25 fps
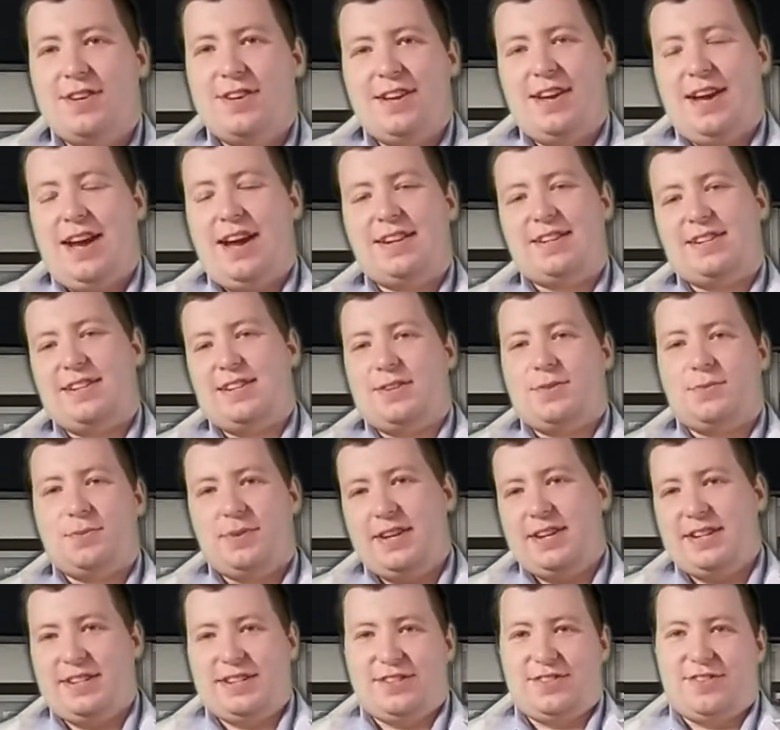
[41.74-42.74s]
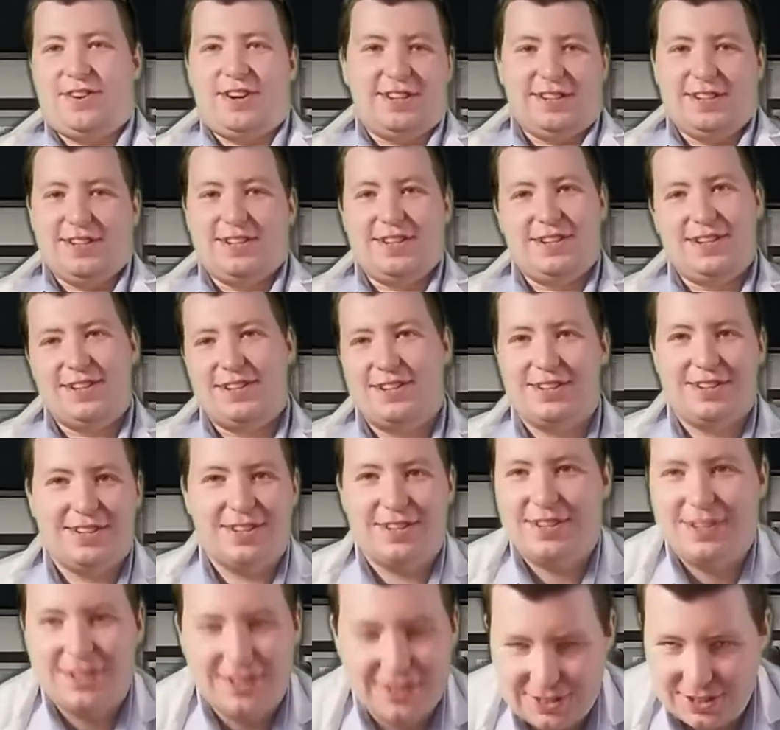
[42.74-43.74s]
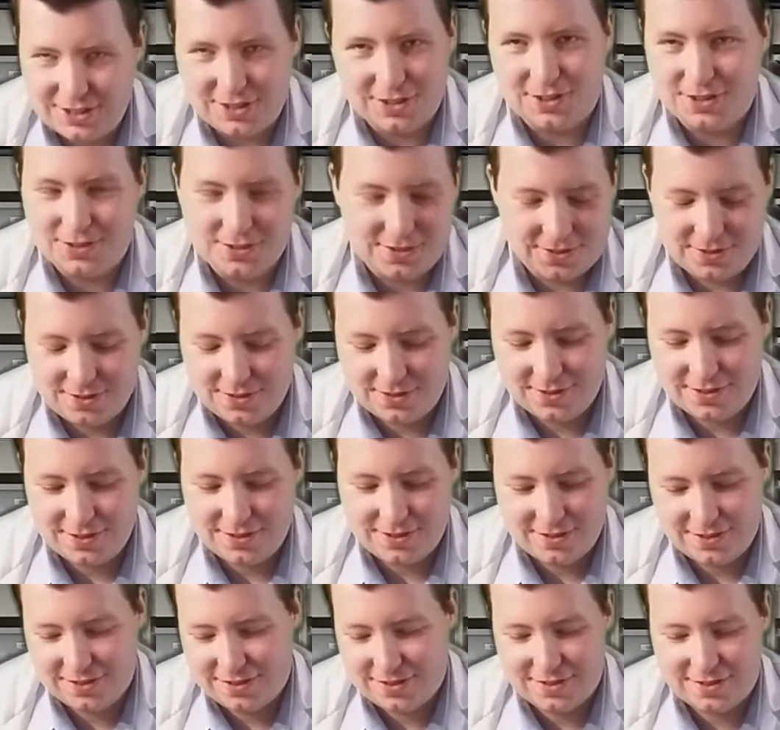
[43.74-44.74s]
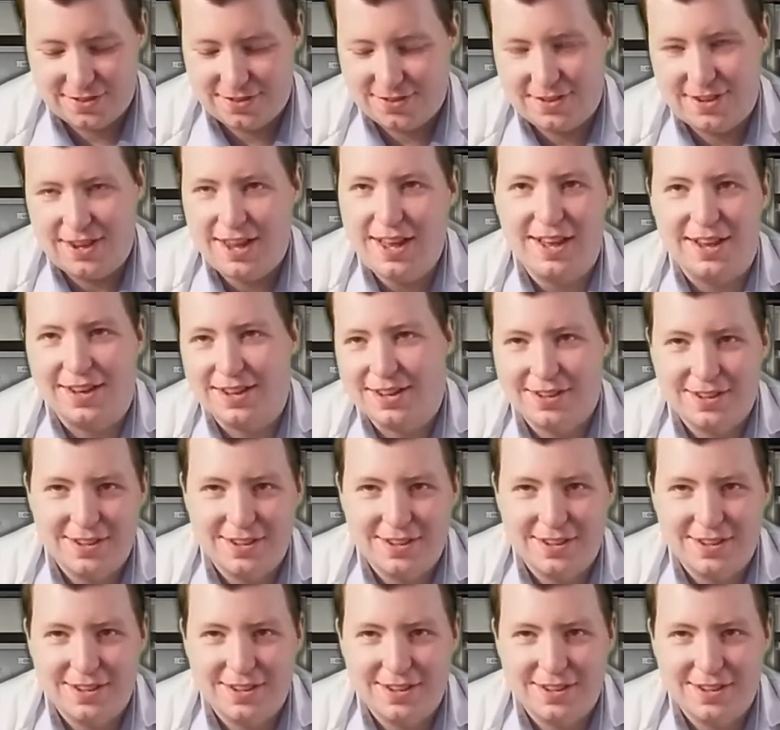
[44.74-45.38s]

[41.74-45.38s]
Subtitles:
I don't know, we get distracted. So, yeah.